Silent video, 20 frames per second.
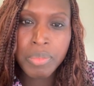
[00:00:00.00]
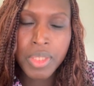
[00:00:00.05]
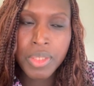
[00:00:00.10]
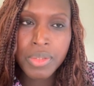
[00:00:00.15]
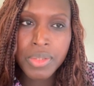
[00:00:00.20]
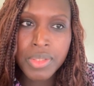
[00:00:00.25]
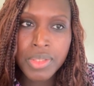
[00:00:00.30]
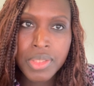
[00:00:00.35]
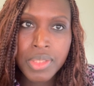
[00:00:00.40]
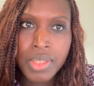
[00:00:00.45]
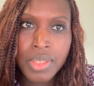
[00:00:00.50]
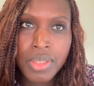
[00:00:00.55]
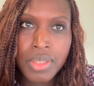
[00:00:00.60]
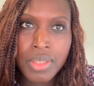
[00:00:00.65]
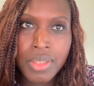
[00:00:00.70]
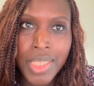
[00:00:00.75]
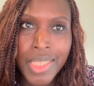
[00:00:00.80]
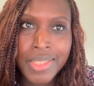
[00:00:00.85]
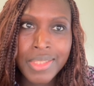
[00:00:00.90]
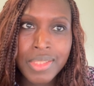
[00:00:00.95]
because
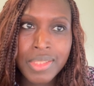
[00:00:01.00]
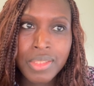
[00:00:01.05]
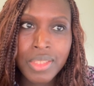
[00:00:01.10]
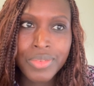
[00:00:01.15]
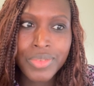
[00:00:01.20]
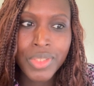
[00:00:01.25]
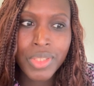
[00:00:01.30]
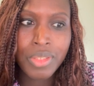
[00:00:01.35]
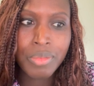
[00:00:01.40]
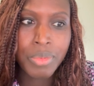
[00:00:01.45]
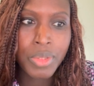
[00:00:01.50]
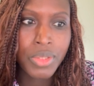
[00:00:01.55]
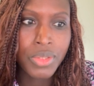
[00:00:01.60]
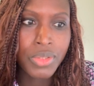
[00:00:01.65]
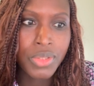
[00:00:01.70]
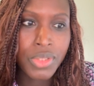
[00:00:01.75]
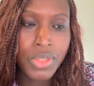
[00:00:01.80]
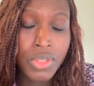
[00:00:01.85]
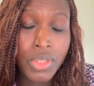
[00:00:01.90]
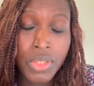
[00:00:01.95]
I discovered
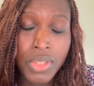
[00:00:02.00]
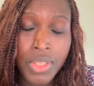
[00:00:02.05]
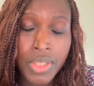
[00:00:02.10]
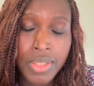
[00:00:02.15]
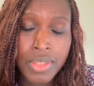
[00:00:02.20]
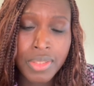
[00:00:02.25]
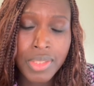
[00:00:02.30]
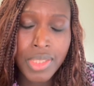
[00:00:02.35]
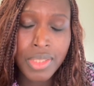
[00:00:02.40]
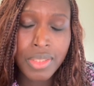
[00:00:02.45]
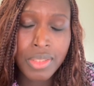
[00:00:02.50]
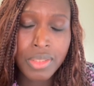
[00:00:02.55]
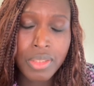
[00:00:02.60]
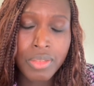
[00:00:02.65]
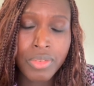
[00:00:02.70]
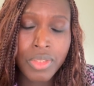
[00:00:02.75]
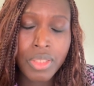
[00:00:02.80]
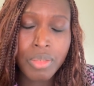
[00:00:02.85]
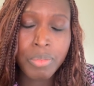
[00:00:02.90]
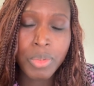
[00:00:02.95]
about the gut, I
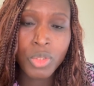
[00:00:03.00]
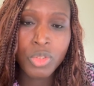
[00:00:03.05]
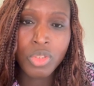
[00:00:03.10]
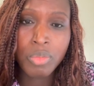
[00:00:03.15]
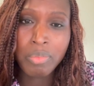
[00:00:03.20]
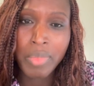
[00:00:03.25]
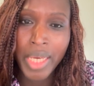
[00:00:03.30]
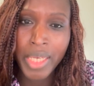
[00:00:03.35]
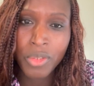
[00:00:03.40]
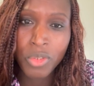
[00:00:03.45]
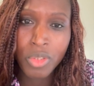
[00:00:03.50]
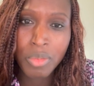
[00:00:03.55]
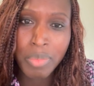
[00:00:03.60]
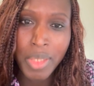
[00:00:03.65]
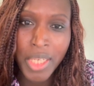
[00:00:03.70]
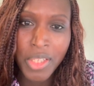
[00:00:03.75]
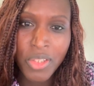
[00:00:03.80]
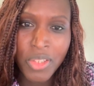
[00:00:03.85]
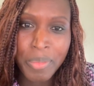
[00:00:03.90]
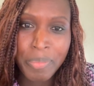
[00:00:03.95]
discovered about the
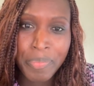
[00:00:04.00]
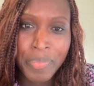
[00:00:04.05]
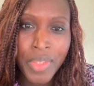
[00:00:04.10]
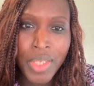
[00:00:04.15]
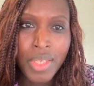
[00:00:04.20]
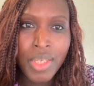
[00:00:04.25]
microbiome,